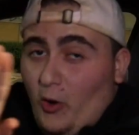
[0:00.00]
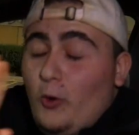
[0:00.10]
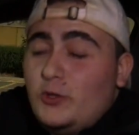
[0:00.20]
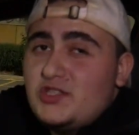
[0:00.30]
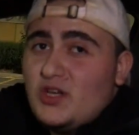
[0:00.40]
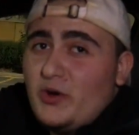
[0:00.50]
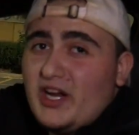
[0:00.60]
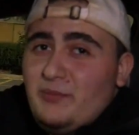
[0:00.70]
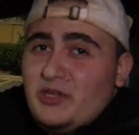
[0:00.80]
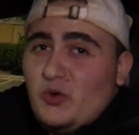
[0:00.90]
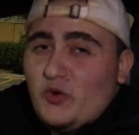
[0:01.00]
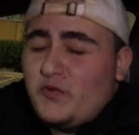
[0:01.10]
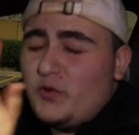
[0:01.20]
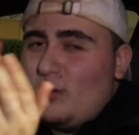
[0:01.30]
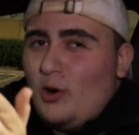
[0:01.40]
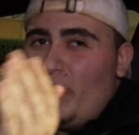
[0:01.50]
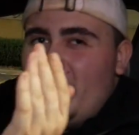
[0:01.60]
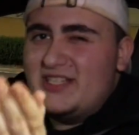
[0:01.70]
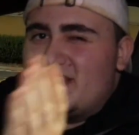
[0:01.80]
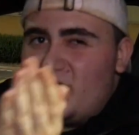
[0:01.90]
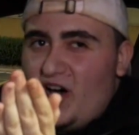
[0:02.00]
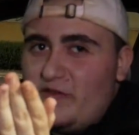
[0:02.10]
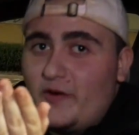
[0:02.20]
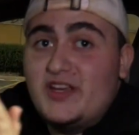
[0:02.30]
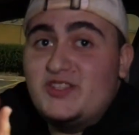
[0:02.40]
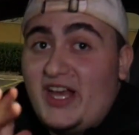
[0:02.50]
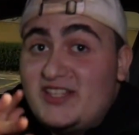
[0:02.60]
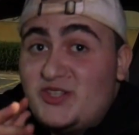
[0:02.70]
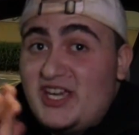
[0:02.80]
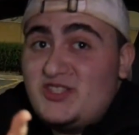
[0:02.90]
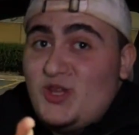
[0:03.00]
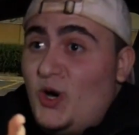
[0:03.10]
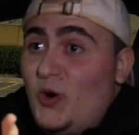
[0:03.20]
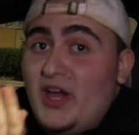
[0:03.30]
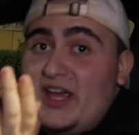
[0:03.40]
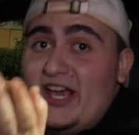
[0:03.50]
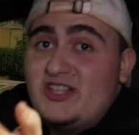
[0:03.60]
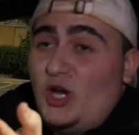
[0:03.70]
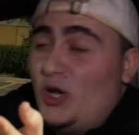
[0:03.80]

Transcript: also we're going to be doing floor is lava, because as you guys know, it's